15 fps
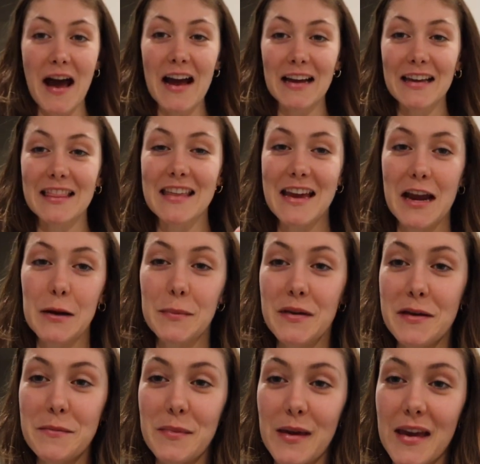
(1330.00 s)
back at the
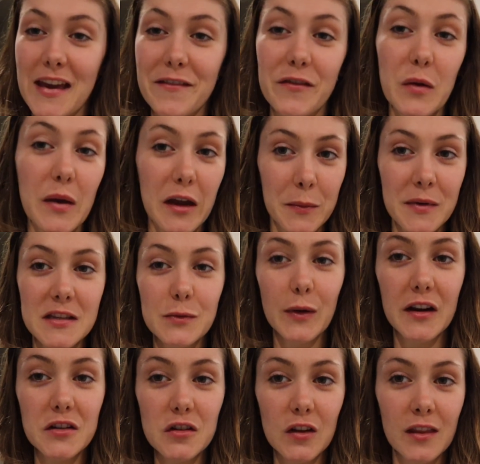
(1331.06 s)
Airbnb. If you hear Miss
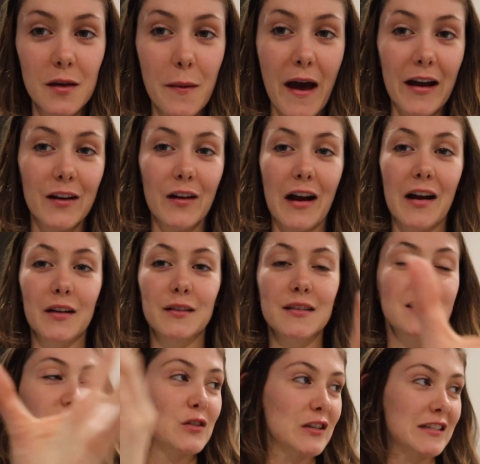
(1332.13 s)
Rachel in the
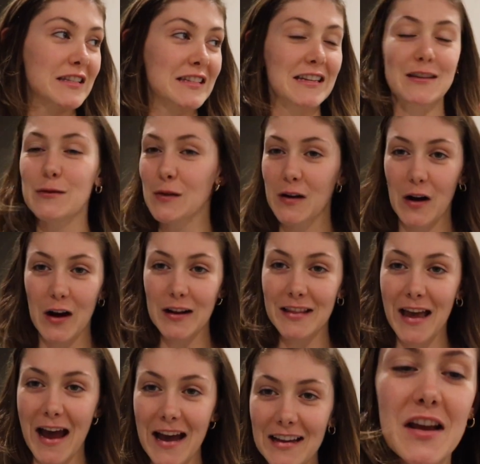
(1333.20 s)
background, just
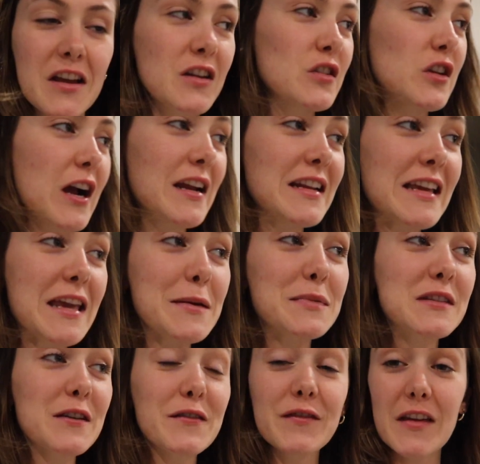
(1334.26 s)
disregard that. Trying to
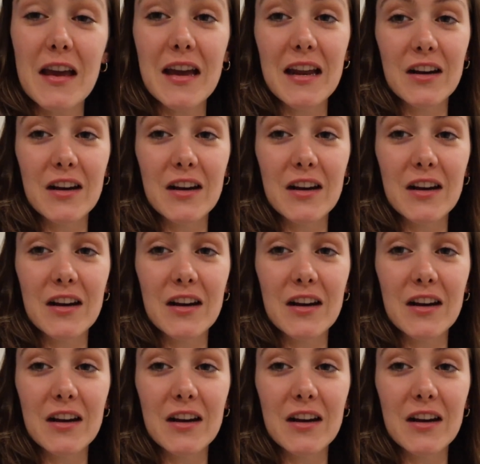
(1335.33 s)
keep Sophia